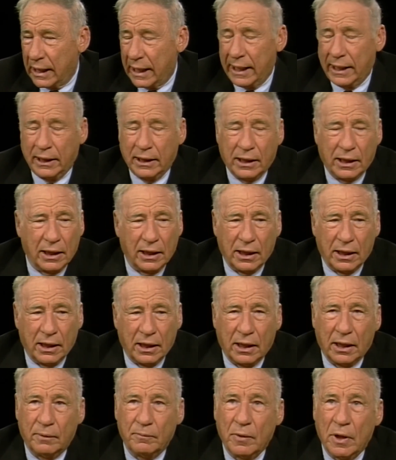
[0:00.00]
and
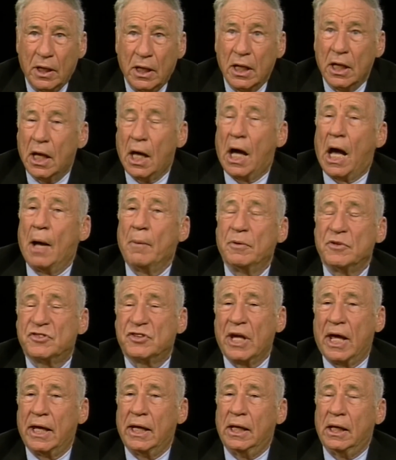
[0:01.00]
I would
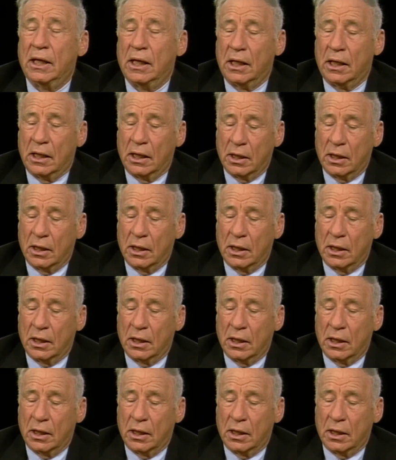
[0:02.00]
say,